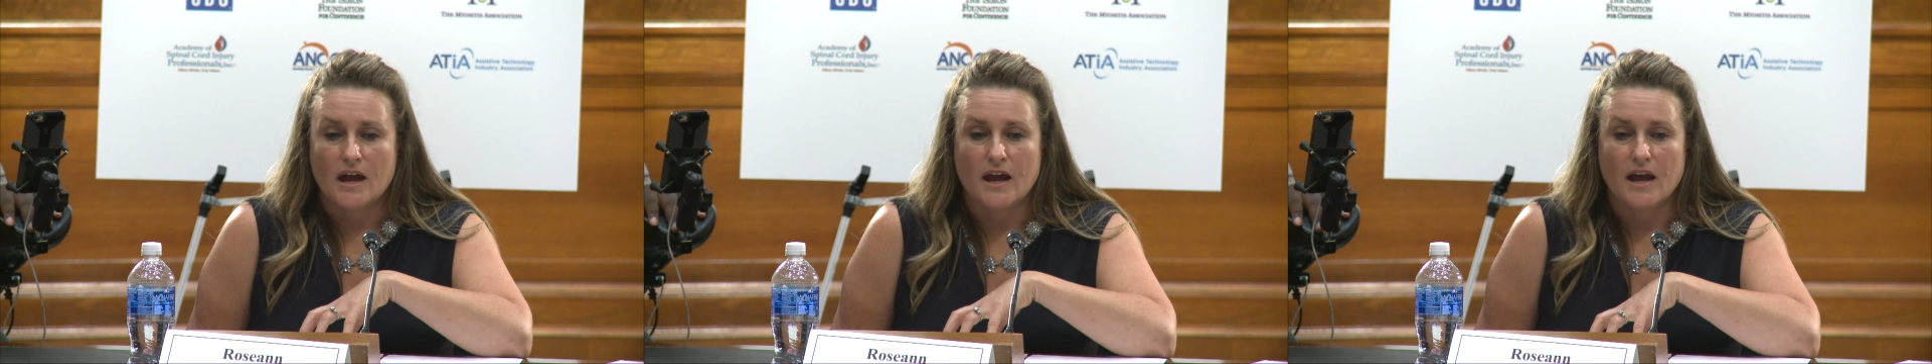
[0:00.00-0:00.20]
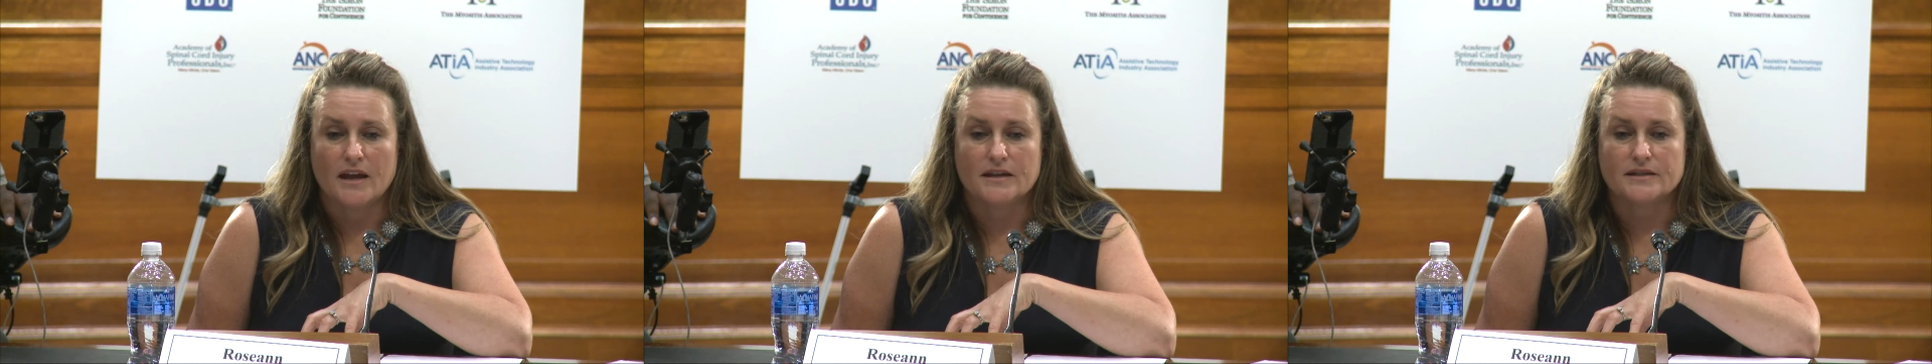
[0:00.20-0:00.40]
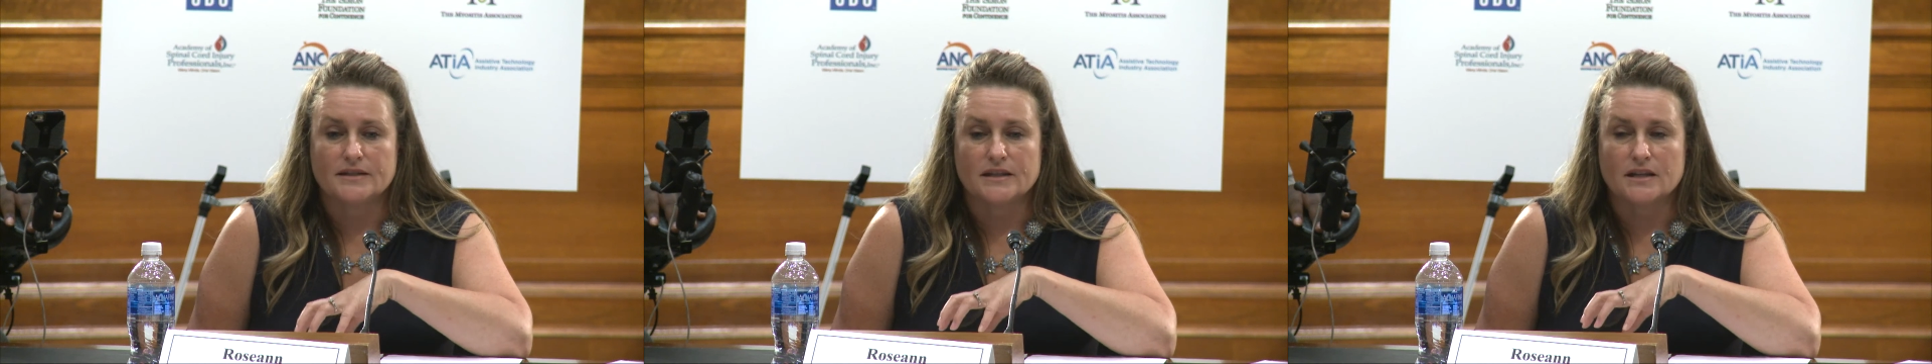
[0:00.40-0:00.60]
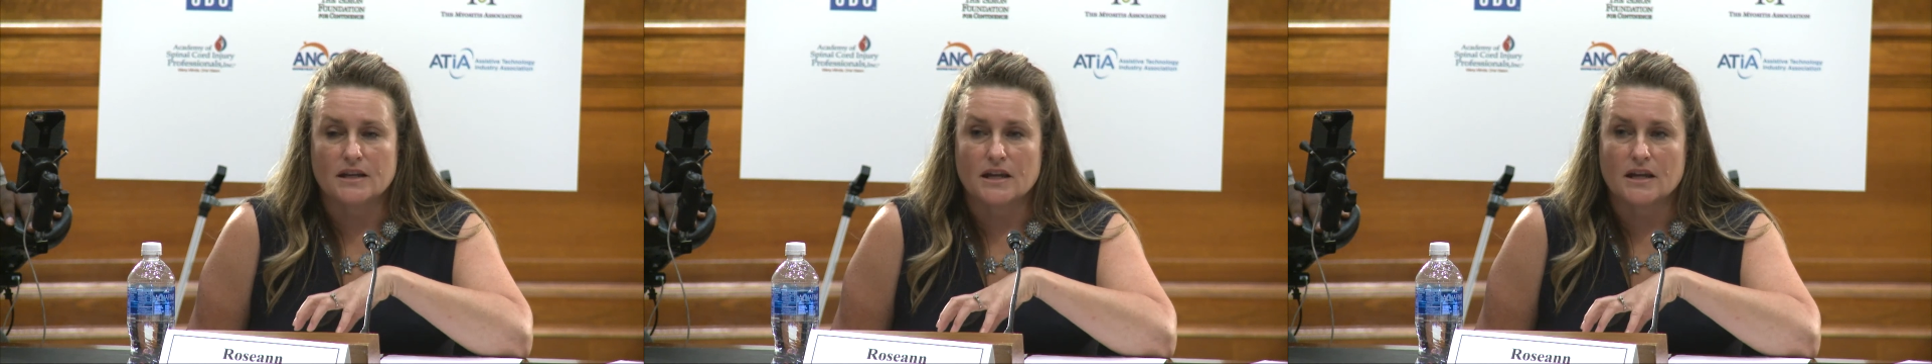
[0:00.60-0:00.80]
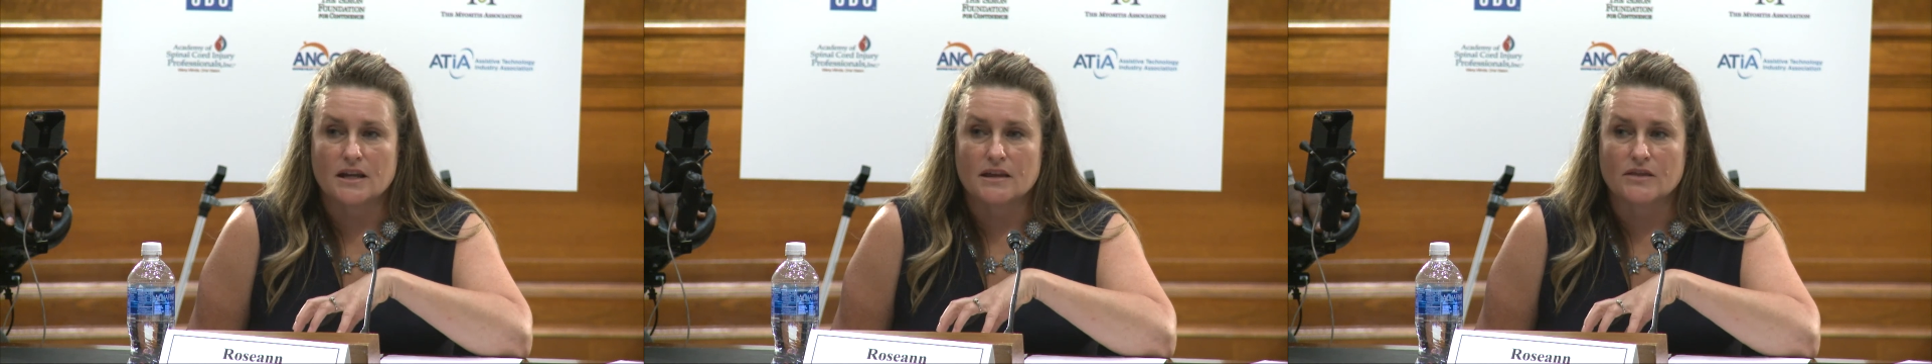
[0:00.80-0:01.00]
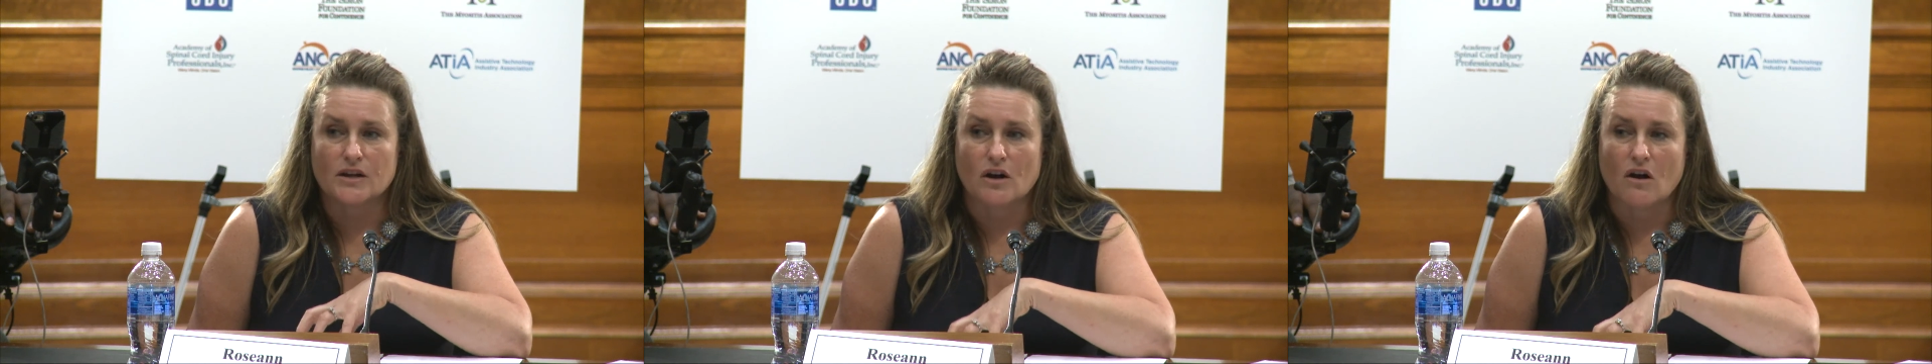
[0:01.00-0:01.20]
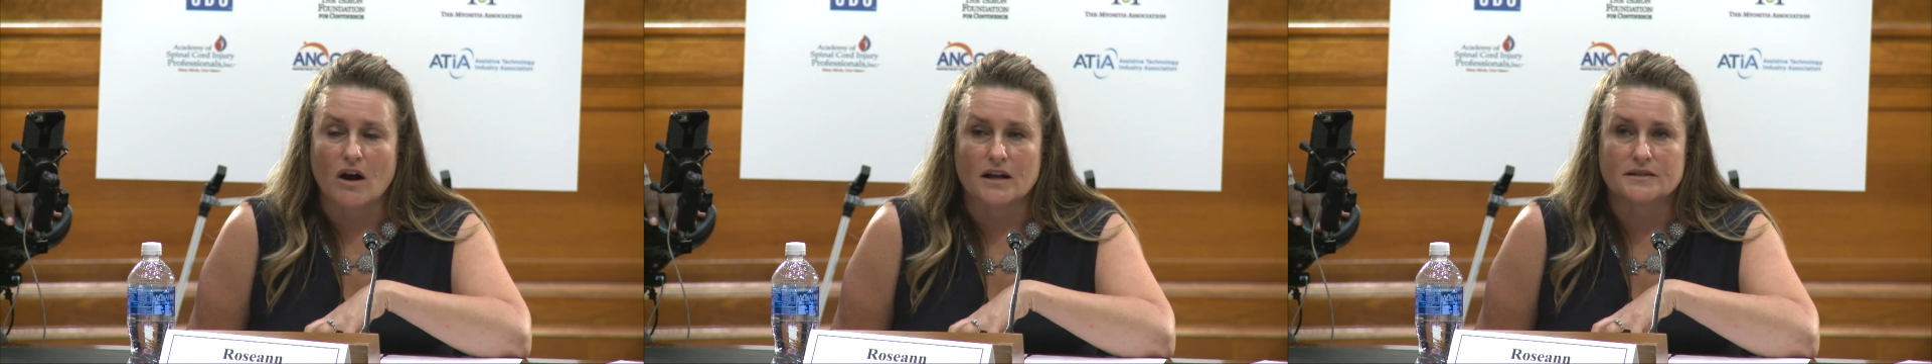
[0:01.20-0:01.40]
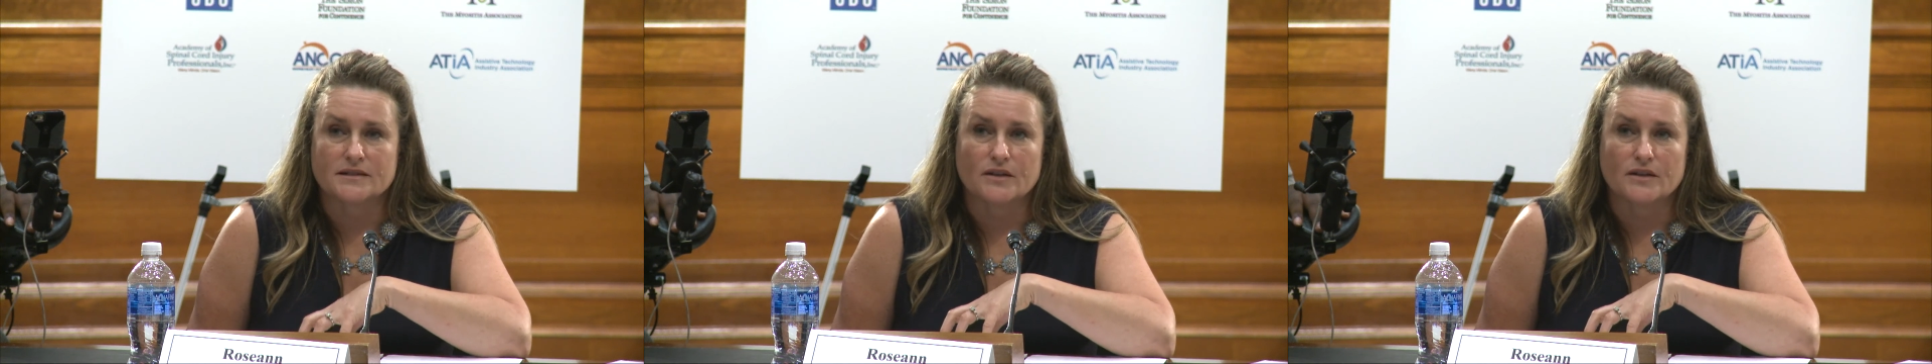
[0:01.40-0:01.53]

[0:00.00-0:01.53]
And the cost